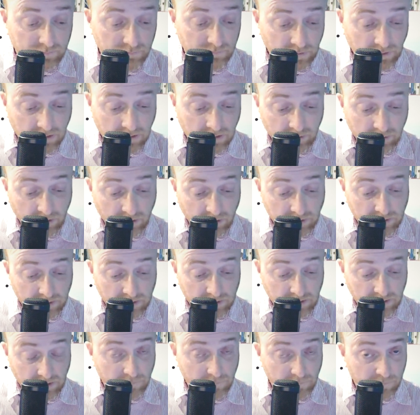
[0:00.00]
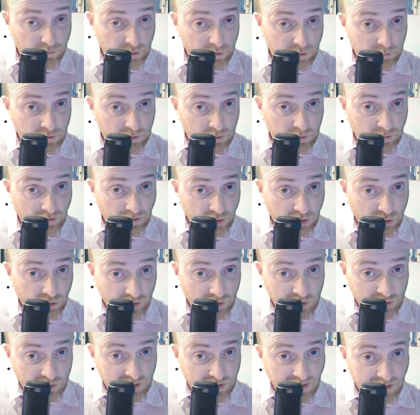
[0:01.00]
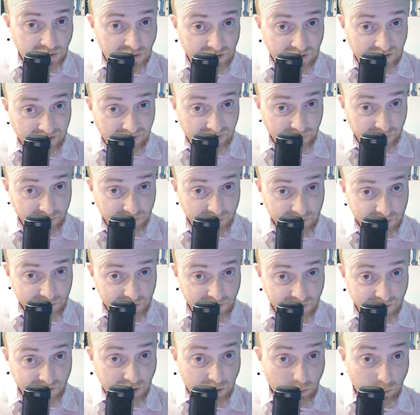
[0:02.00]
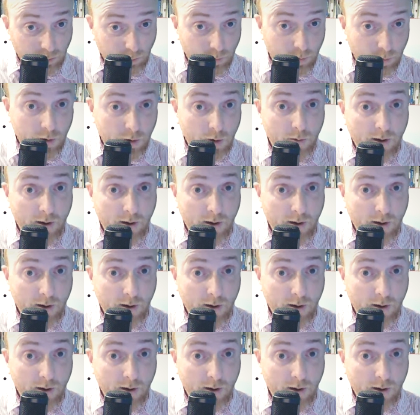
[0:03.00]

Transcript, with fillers: you know, the difference between trustees and elders and who